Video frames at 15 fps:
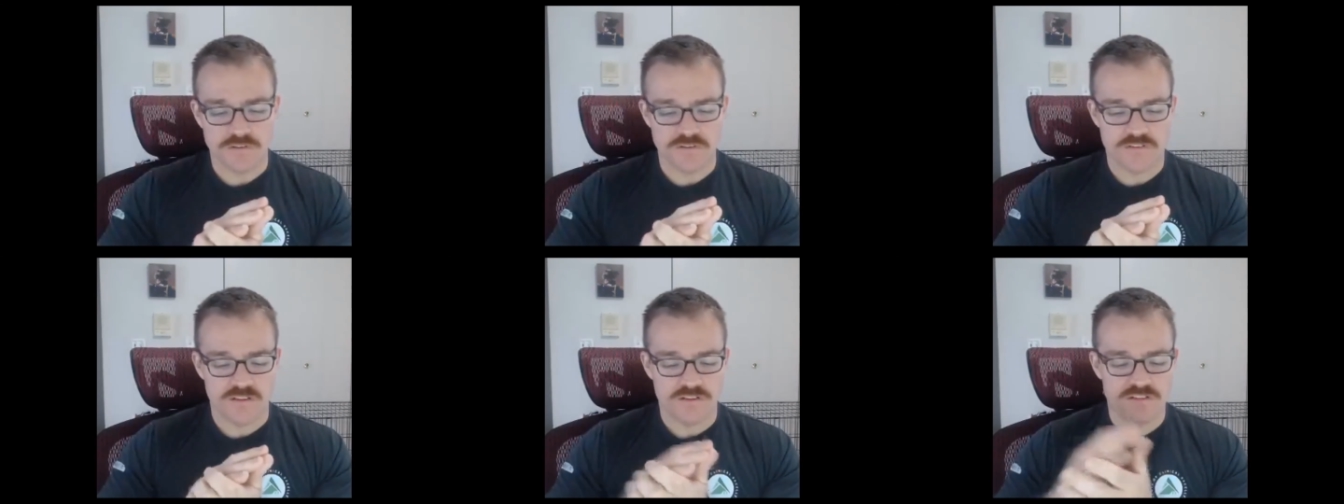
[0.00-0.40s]

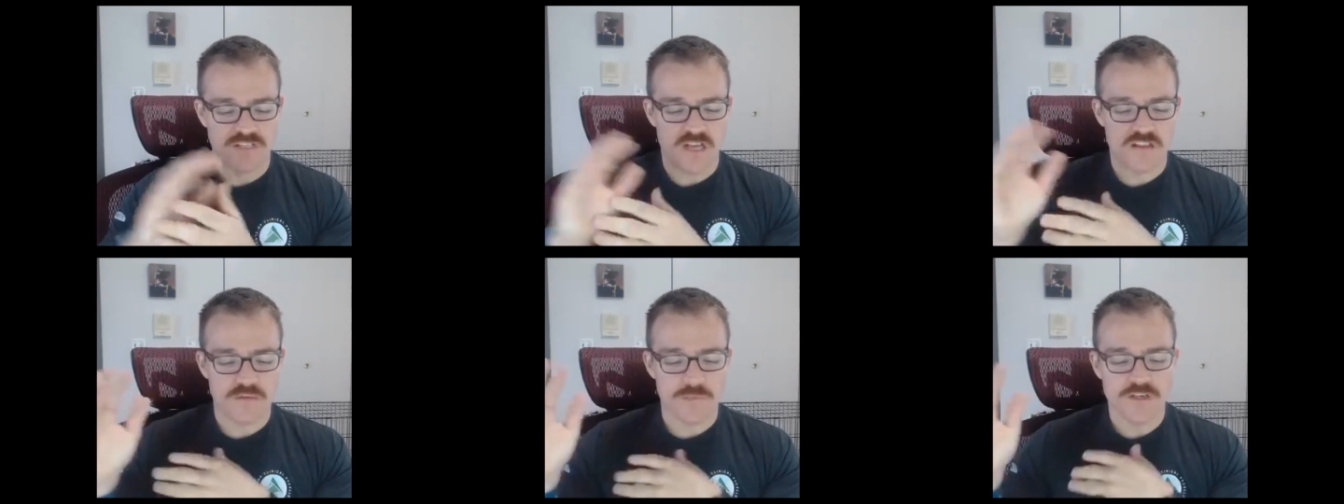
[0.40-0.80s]
this
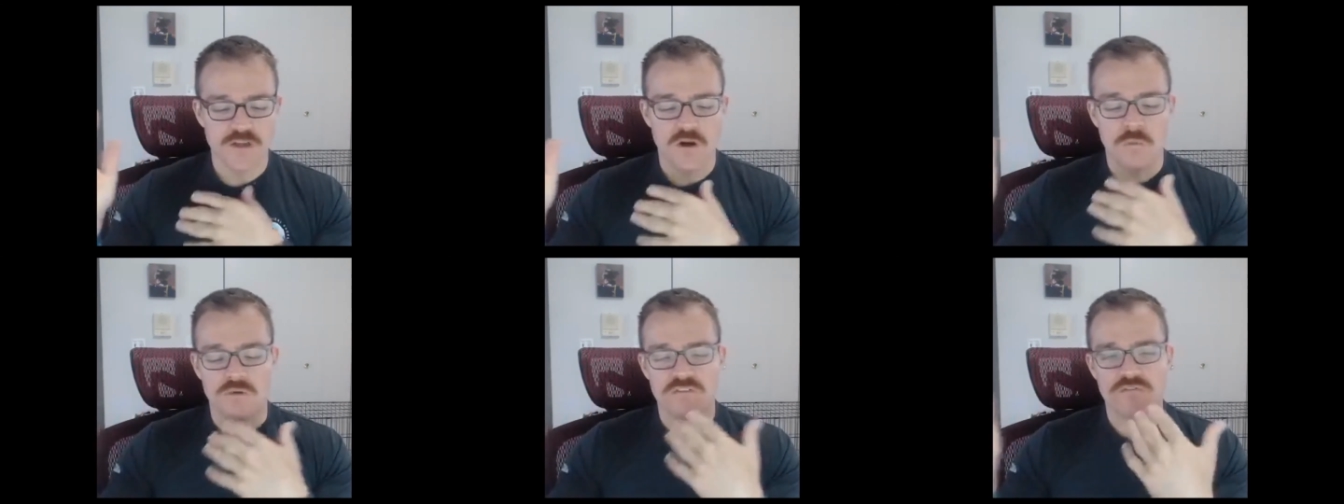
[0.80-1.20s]
now that we
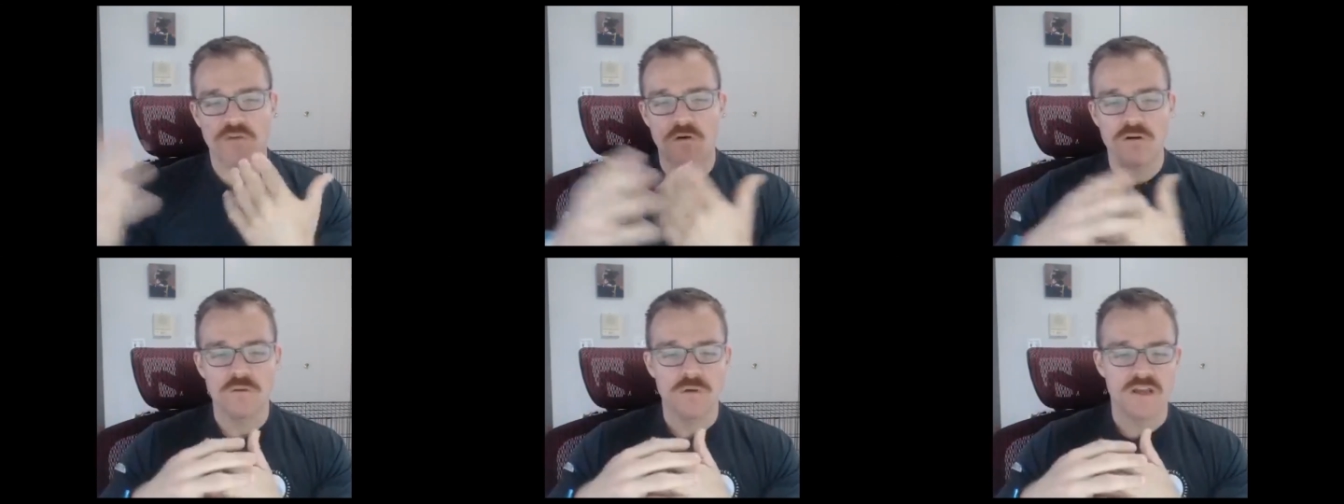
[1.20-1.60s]
know what
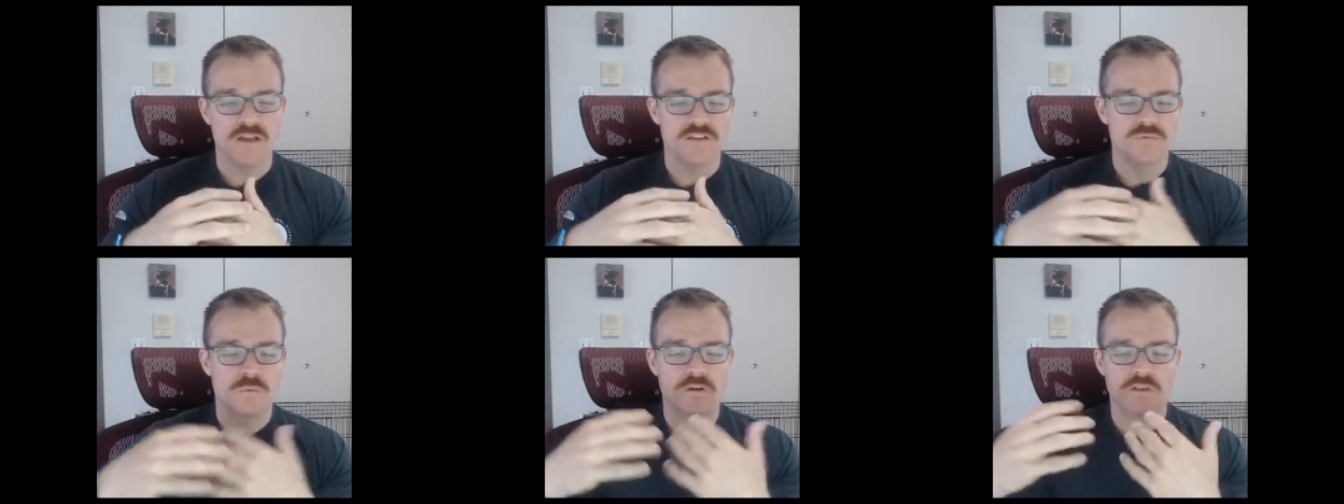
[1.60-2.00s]
FOTO
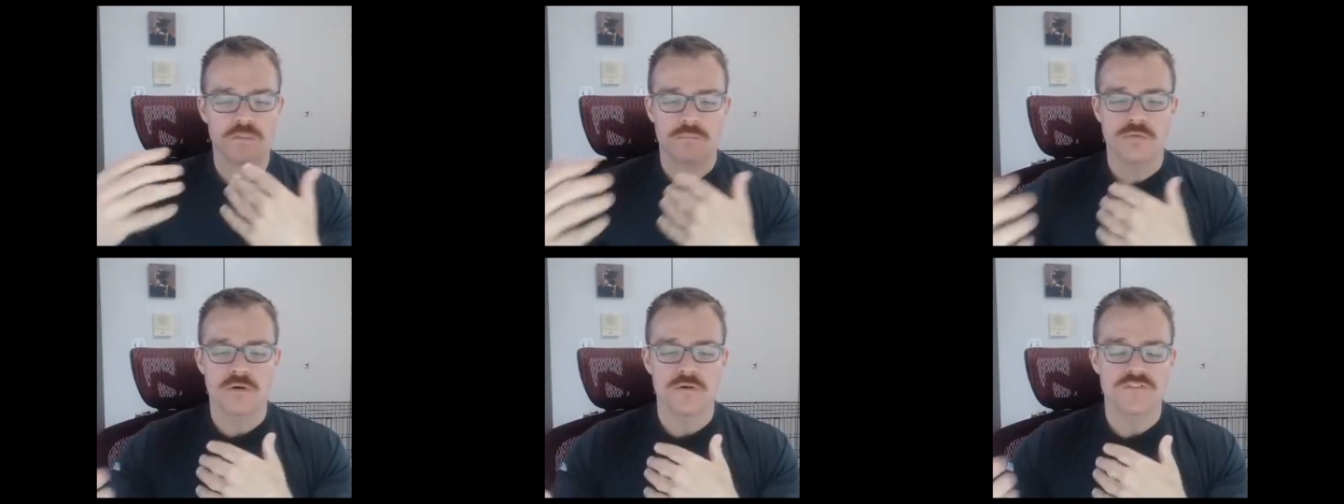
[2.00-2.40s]
is what are the
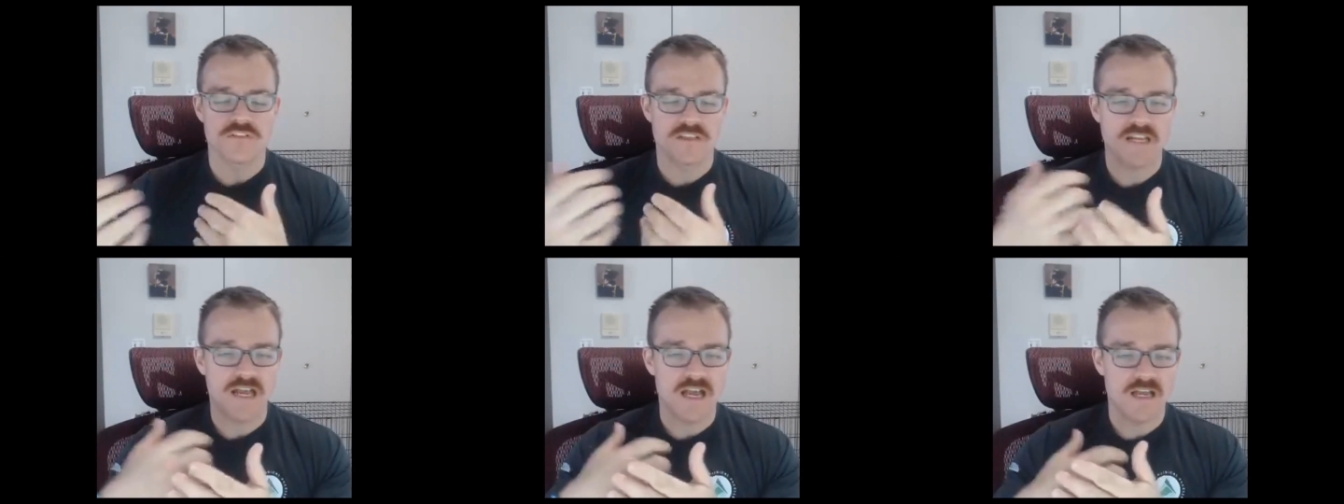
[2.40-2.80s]
pros
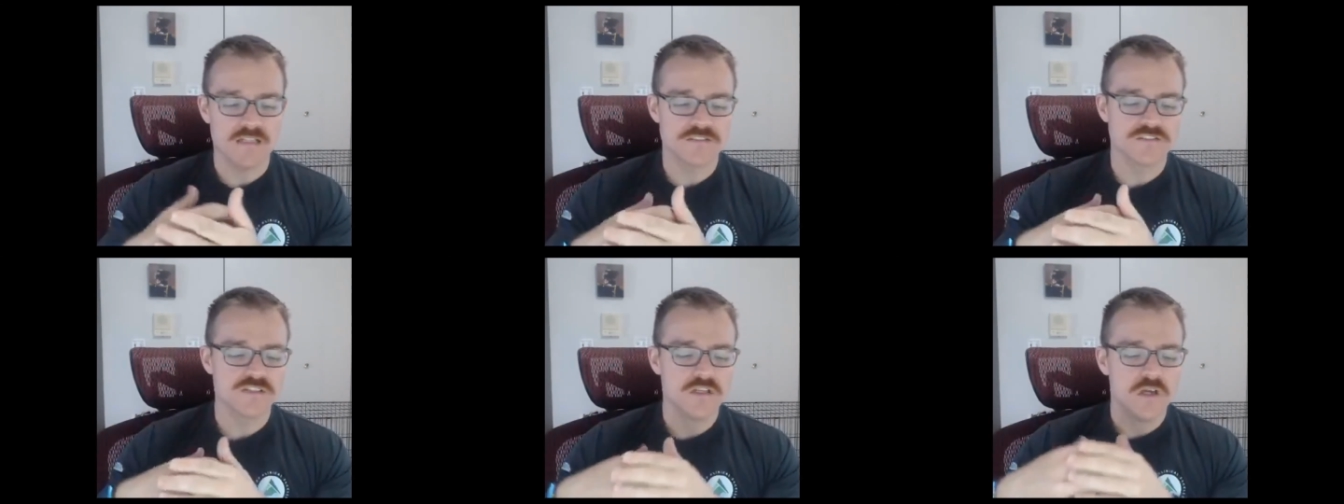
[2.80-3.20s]
and
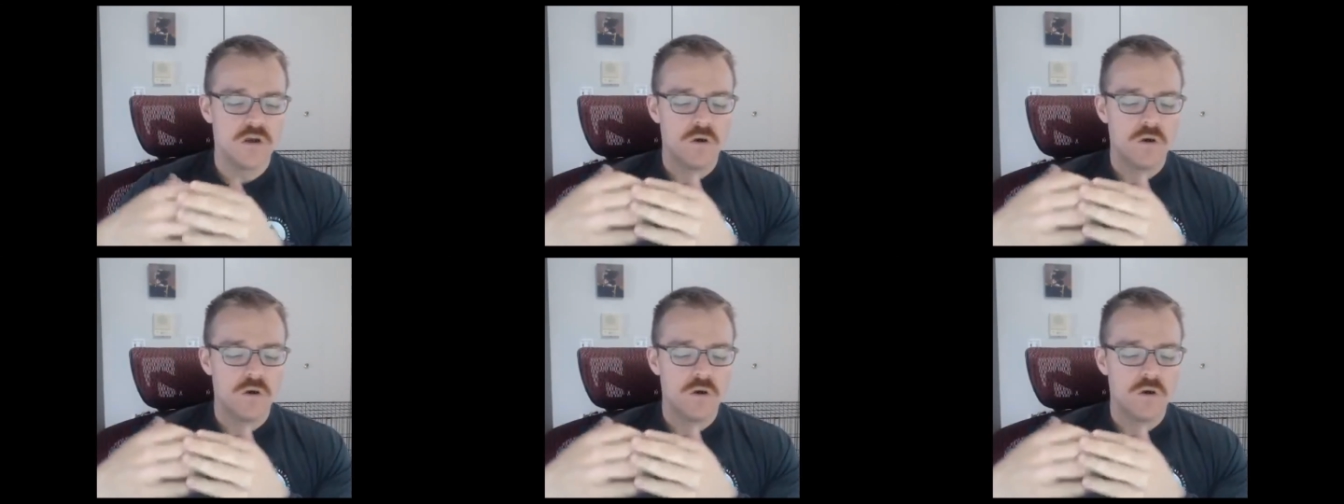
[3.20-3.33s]
cons